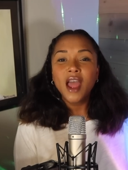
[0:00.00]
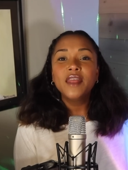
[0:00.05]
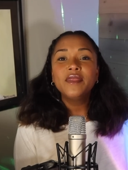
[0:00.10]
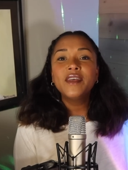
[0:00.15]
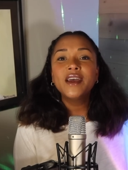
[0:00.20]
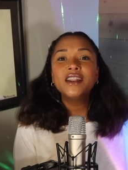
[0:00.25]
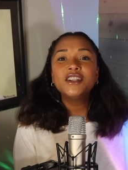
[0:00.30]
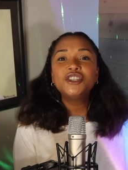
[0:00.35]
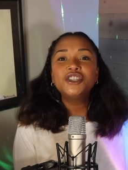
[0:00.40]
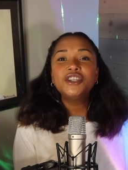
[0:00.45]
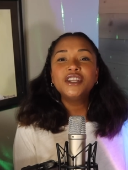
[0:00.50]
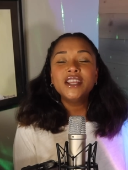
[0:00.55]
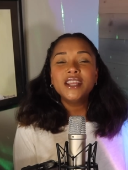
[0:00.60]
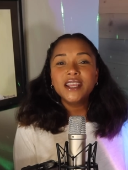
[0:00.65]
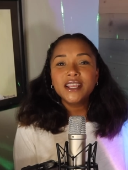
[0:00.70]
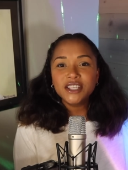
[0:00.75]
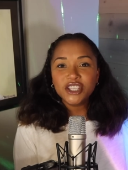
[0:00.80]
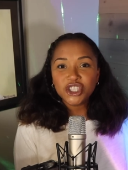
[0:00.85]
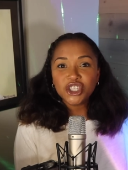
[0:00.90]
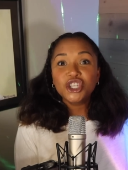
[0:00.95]
that she
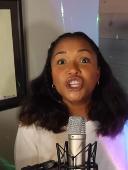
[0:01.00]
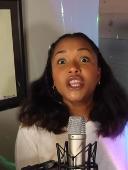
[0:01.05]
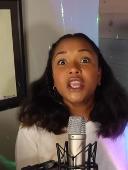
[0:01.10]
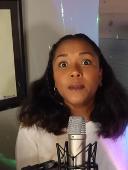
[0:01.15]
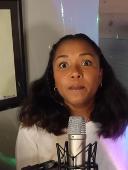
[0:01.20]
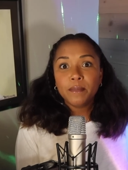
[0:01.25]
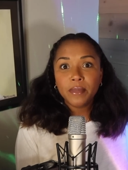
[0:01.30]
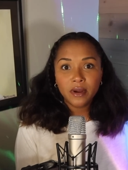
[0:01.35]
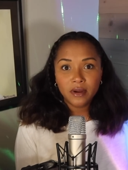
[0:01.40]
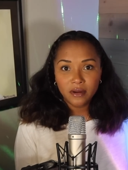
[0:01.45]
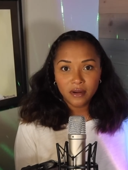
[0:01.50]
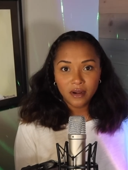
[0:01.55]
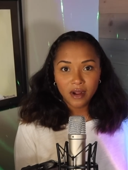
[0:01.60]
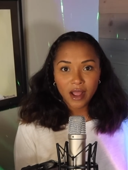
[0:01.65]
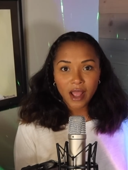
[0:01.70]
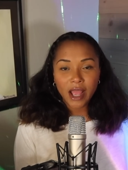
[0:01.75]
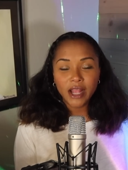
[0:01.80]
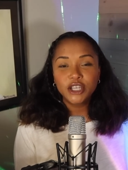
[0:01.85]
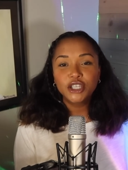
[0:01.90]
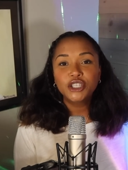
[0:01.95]
is cheap.
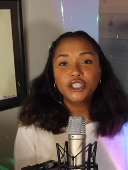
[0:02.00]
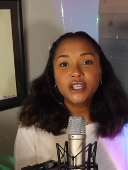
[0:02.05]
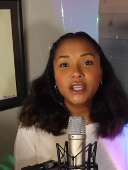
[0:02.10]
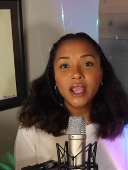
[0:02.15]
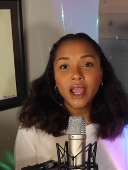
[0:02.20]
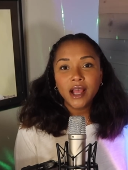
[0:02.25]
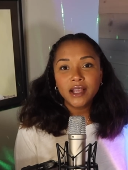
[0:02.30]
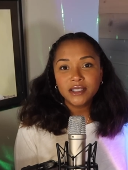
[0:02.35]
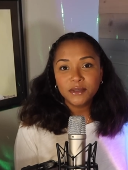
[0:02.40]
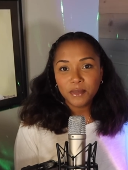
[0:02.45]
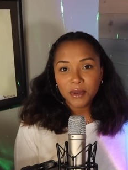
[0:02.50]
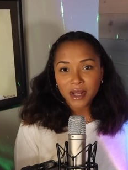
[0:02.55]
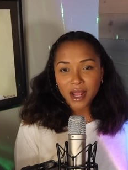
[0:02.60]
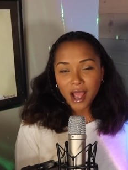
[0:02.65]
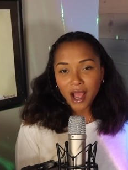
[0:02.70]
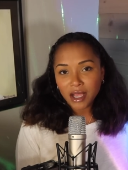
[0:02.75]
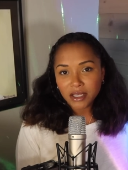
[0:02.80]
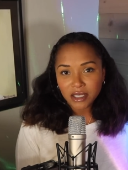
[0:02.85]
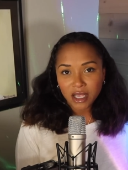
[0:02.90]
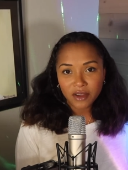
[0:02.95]
And she has been
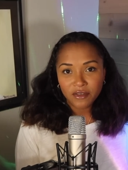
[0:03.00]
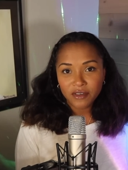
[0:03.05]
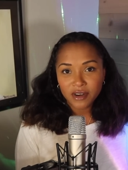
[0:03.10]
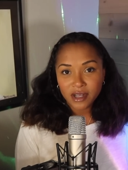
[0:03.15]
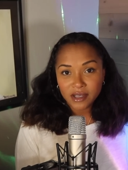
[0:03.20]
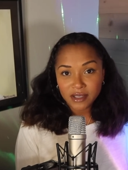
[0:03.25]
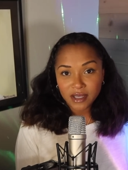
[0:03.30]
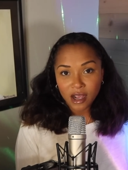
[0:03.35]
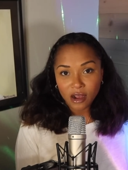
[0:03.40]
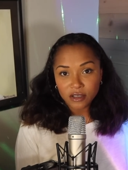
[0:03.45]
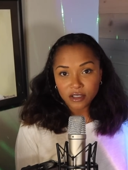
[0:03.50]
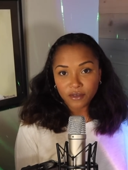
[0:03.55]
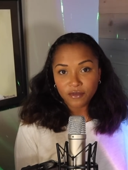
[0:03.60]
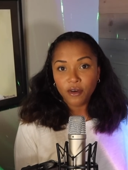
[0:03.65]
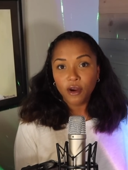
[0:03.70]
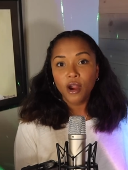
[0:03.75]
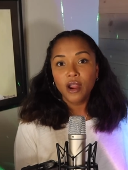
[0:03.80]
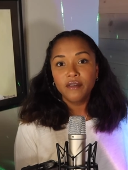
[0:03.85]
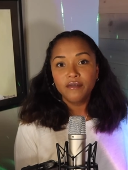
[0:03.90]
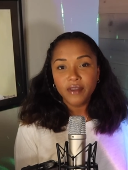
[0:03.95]
asking for discounts
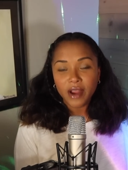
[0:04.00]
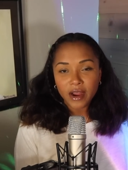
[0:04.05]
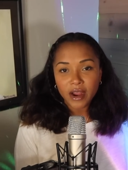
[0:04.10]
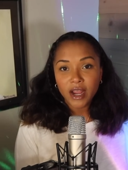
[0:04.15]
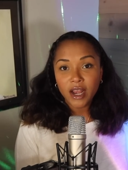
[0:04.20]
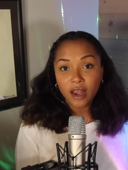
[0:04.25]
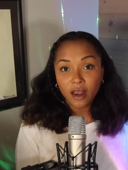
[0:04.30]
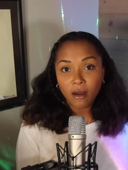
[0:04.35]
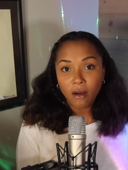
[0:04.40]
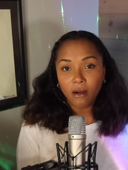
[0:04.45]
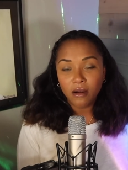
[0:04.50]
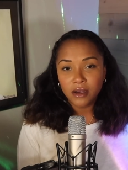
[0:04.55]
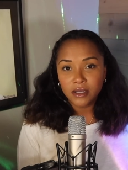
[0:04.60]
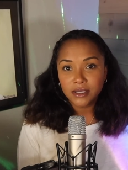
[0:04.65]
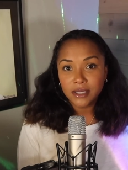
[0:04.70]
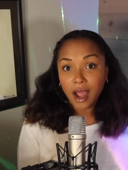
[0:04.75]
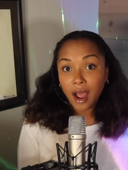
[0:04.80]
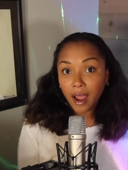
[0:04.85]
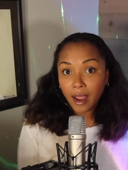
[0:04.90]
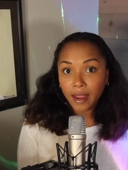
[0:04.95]
for a very long
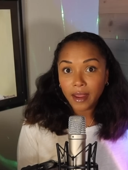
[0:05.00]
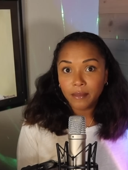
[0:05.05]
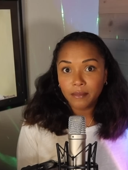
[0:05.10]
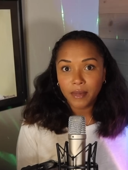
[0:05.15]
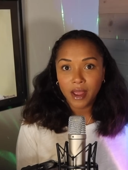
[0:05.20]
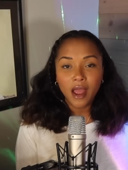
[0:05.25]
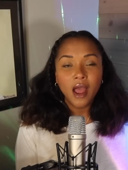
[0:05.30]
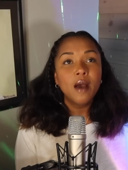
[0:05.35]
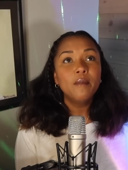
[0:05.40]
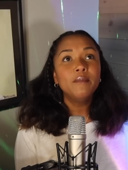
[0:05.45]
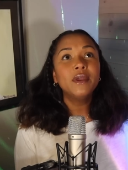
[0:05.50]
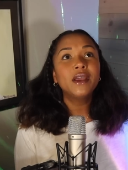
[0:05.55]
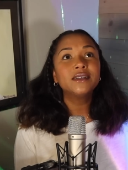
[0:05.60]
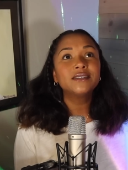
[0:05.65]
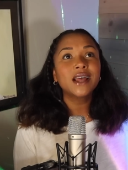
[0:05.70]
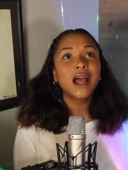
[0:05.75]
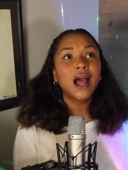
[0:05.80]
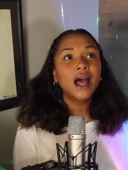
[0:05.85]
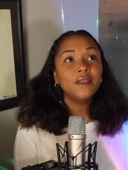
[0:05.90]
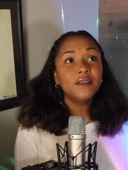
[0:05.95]
time. Because
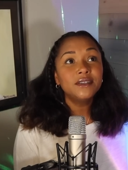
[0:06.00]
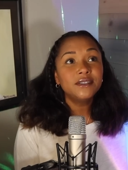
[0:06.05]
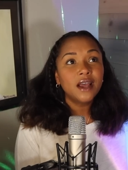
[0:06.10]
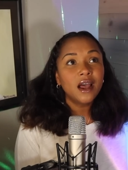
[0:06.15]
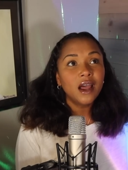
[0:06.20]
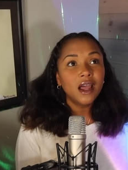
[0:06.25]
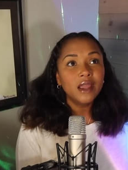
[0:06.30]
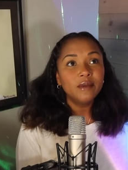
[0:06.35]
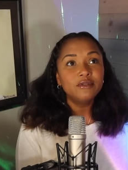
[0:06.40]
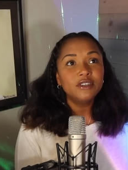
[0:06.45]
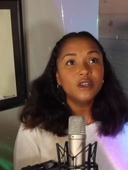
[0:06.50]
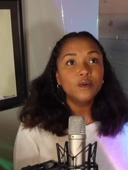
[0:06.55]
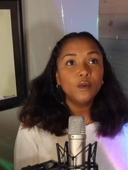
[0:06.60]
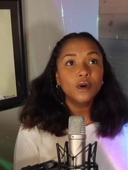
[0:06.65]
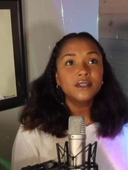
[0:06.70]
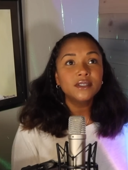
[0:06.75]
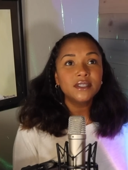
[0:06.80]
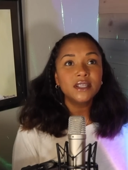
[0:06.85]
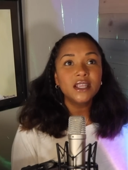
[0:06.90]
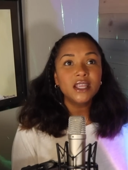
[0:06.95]
at the time, she
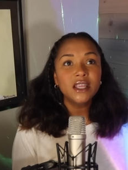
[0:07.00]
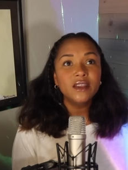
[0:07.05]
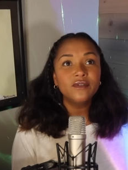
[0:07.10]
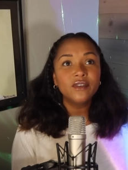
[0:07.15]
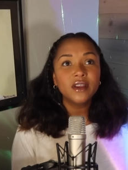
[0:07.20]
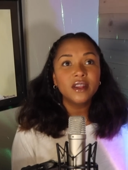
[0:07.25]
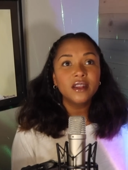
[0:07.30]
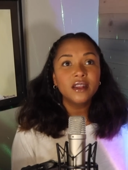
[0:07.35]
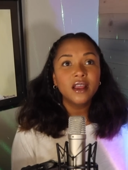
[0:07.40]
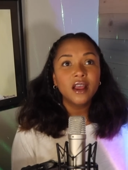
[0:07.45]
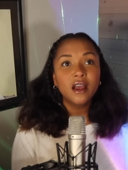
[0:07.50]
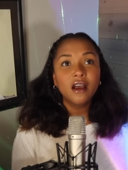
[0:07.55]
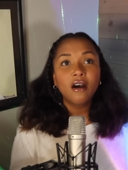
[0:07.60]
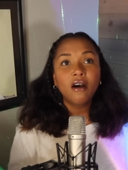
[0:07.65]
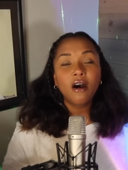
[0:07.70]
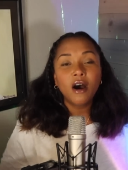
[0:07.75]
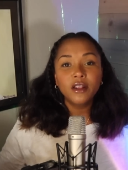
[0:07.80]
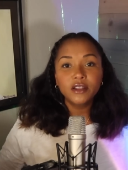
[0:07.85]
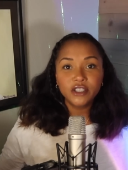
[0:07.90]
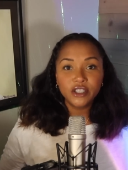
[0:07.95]
wasn't even
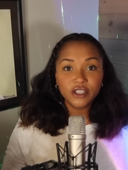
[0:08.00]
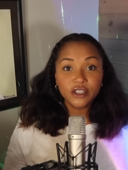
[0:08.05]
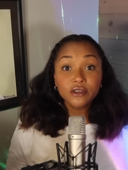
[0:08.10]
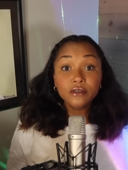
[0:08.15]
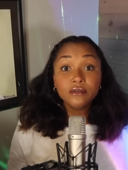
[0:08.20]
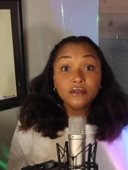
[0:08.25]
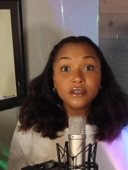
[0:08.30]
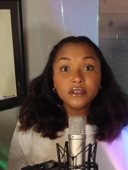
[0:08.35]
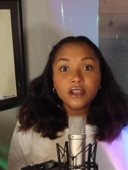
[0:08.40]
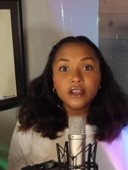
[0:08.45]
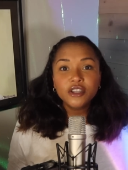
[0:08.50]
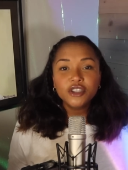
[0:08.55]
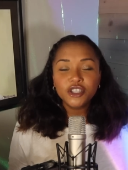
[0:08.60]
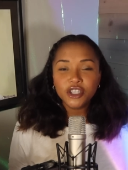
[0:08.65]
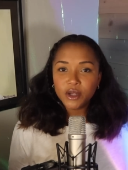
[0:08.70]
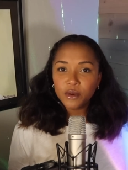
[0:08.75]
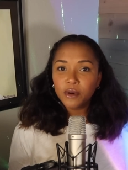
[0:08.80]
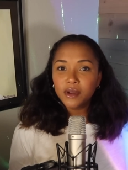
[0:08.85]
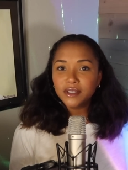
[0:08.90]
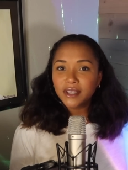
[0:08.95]
on suits.
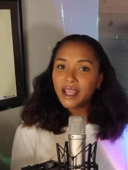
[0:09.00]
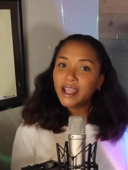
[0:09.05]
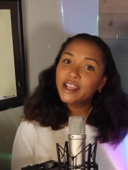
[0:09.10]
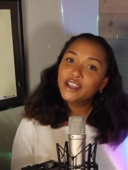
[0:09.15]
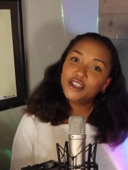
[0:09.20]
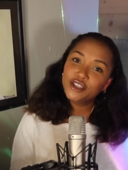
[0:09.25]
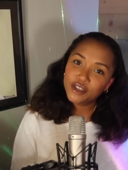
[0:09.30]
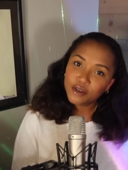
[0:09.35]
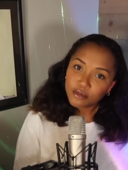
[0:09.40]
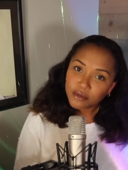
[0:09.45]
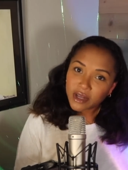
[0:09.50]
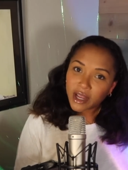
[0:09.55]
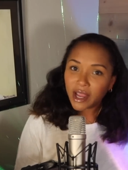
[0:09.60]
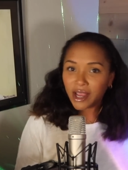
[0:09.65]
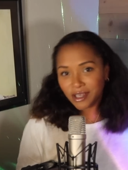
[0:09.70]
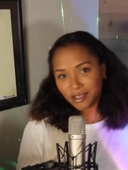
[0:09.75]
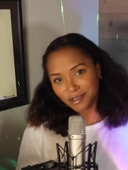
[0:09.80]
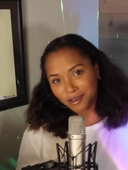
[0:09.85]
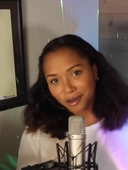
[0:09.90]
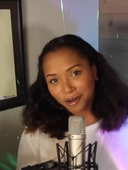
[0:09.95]
She was a
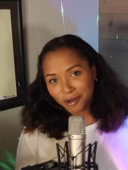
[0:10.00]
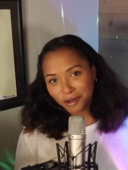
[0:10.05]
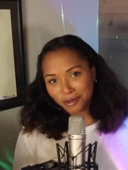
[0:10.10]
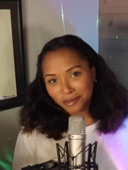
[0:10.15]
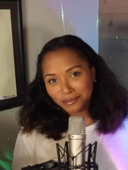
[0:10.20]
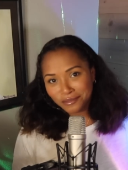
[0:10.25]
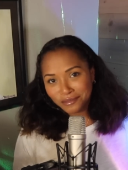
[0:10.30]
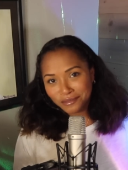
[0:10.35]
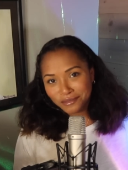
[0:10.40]
suitcase girl.